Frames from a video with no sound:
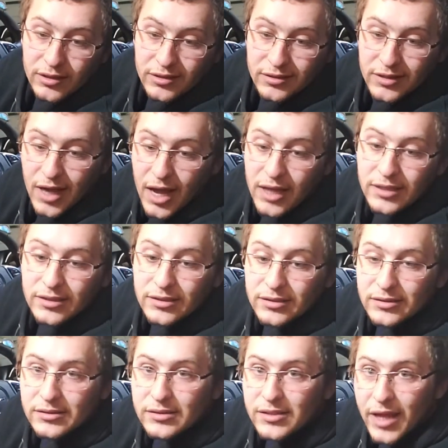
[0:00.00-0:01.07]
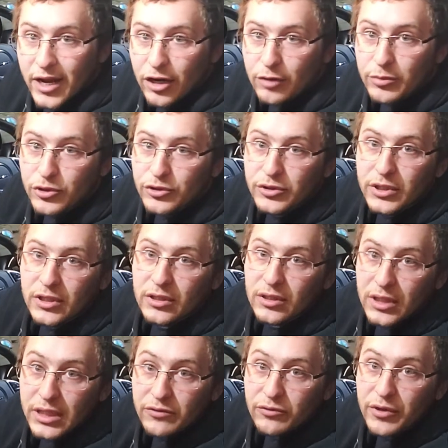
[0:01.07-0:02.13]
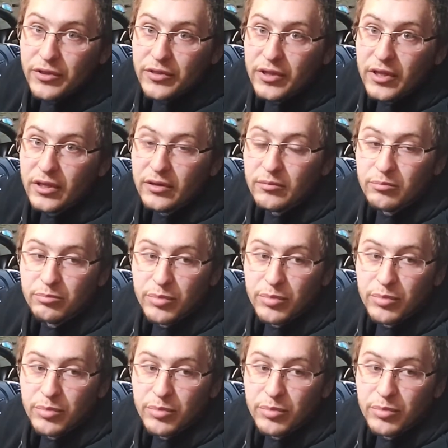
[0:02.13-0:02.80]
not terrible, you can live with it,